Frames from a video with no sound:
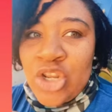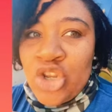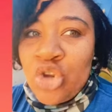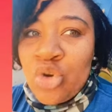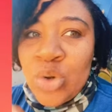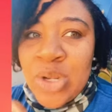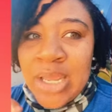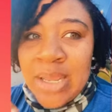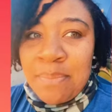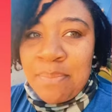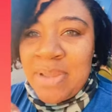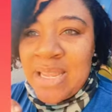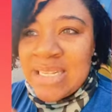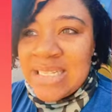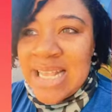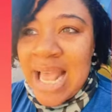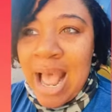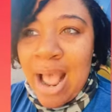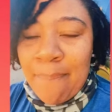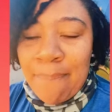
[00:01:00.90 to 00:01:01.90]
You can
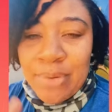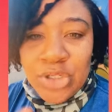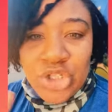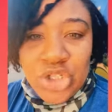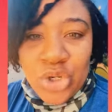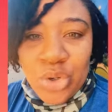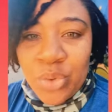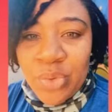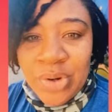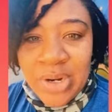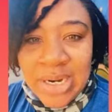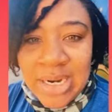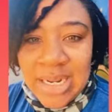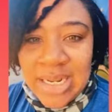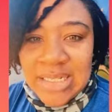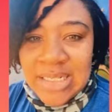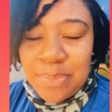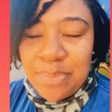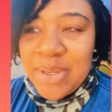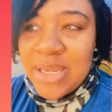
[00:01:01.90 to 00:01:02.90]
miss
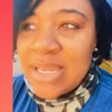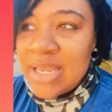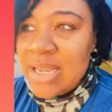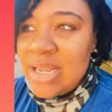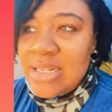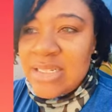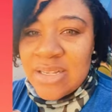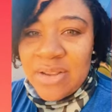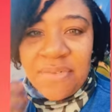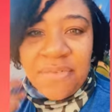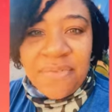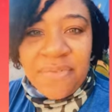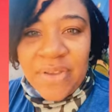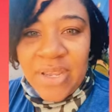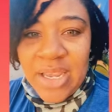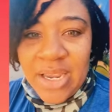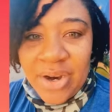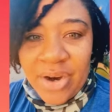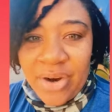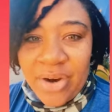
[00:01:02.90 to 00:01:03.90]
opportunities because of
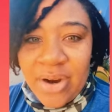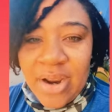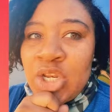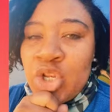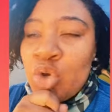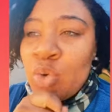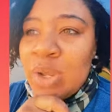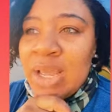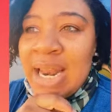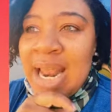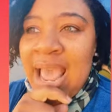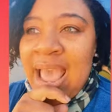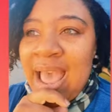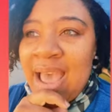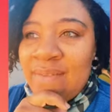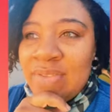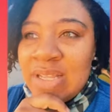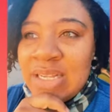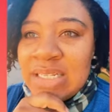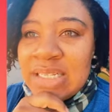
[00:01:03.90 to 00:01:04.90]
fear. You could
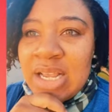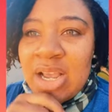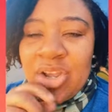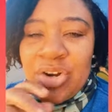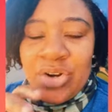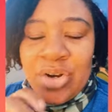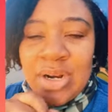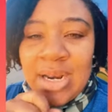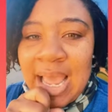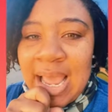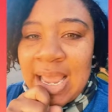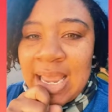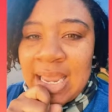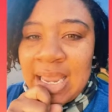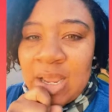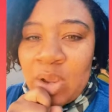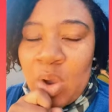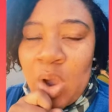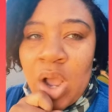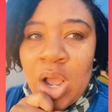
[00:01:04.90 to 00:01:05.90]
have this
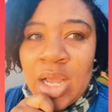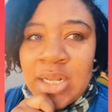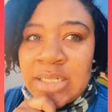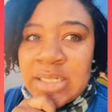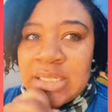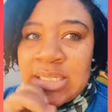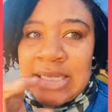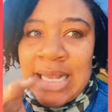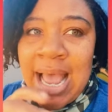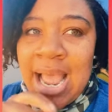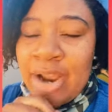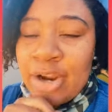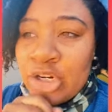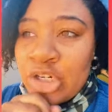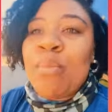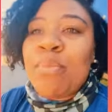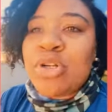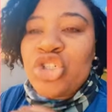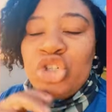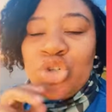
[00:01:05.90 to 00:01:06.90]
underlying desire,
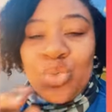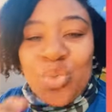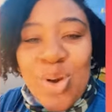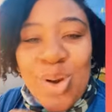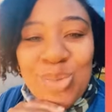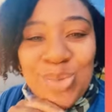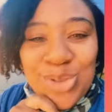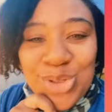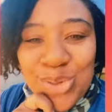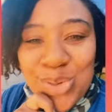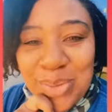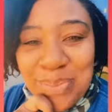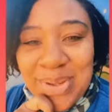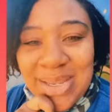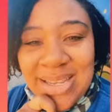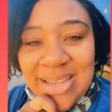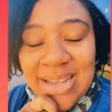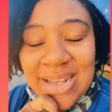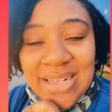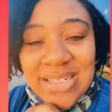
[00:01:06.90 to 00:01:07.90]
but you won't do it
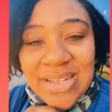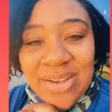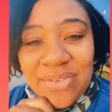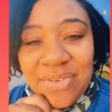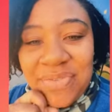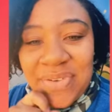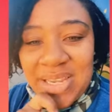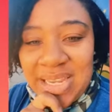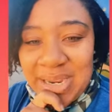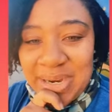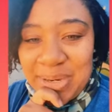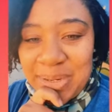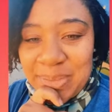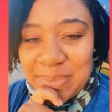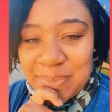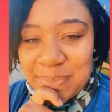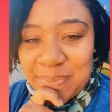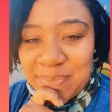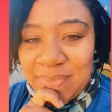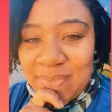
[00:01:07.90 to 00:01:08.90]
because of fear.
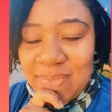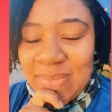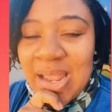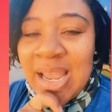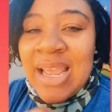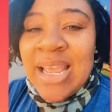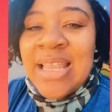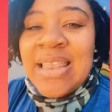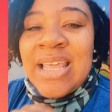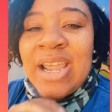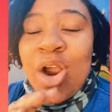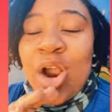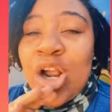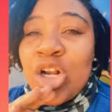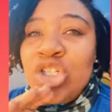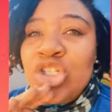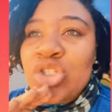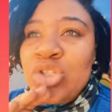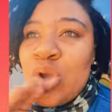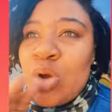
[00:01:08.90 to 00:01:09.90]
There
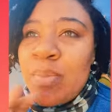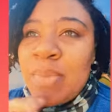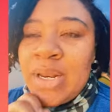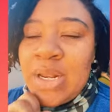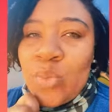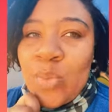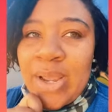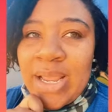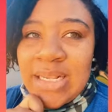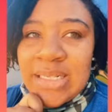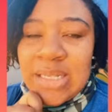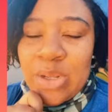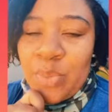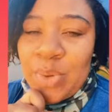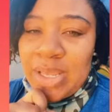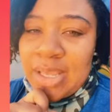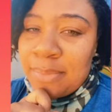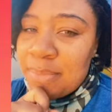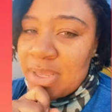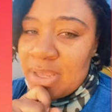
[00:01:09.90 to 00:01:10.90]
are so many ways that
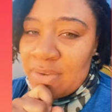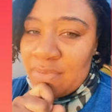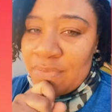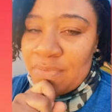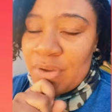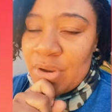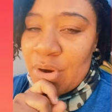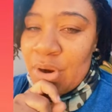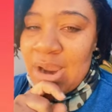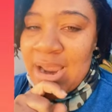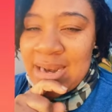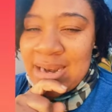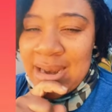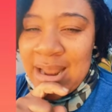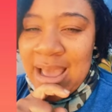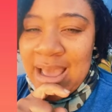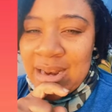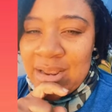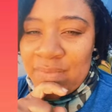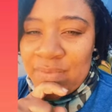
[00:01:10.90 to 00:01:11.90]
we can be in fear and
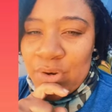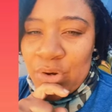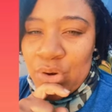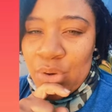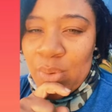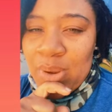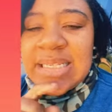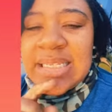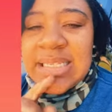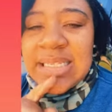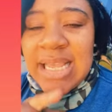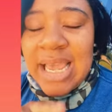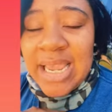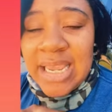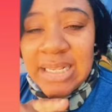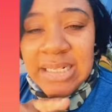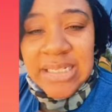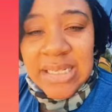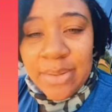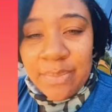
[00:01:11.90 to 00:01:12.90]
not even know it.
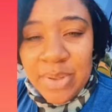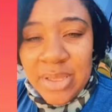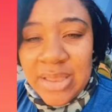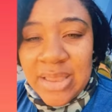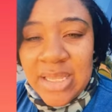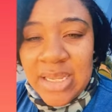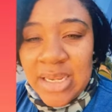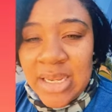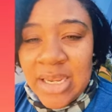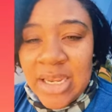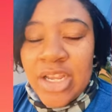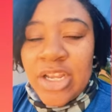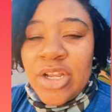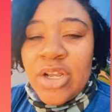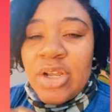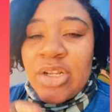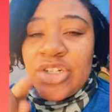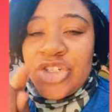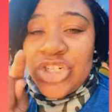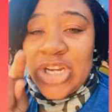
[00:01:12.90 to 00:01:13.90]
2 Timothy
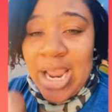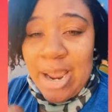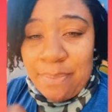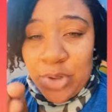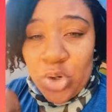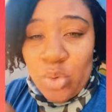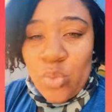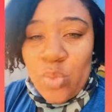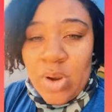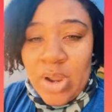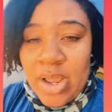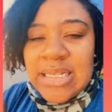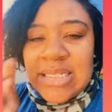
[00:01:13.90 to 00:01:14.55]
chapter 1